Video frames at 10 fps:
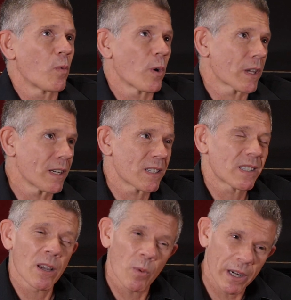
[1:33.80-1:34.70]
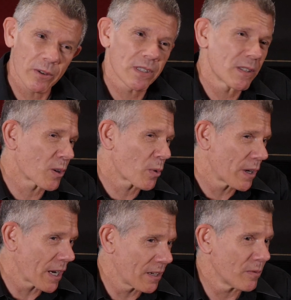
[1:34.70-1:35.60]
working to someone else's
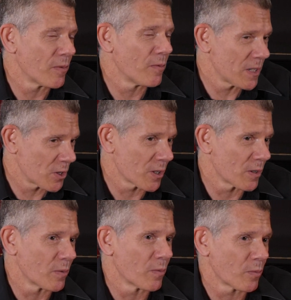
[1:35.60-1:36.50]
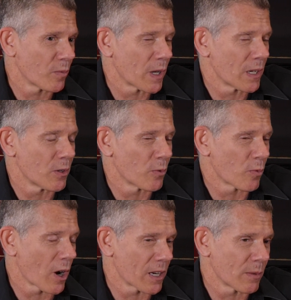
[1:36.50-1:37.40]
creative vision when you're
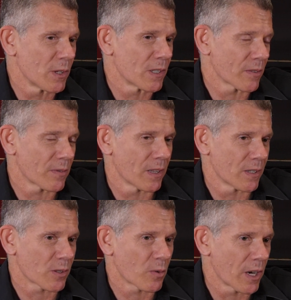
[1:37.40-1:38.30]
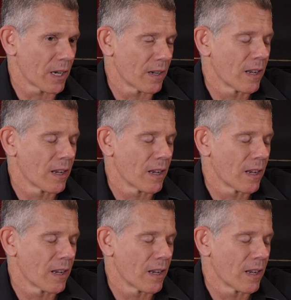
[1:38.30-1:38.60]
writing music for the screen.